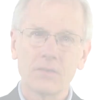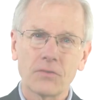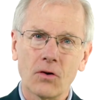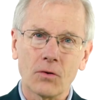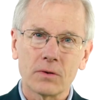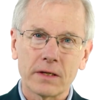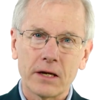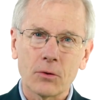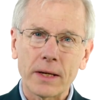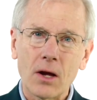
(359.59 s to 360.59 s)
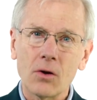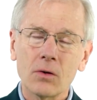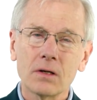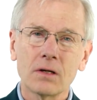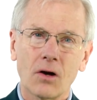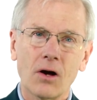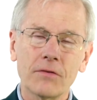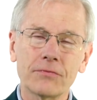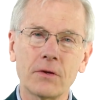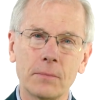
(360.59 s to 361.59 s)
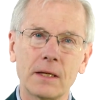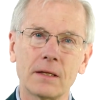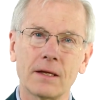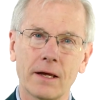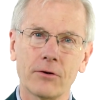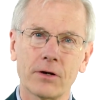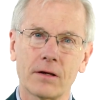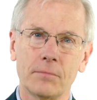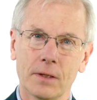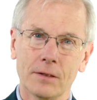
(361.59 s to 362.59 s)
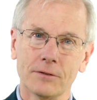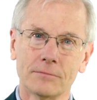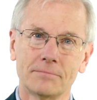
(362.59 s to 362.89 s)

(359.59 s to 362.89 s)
So here we go, off to meet Eric Miller.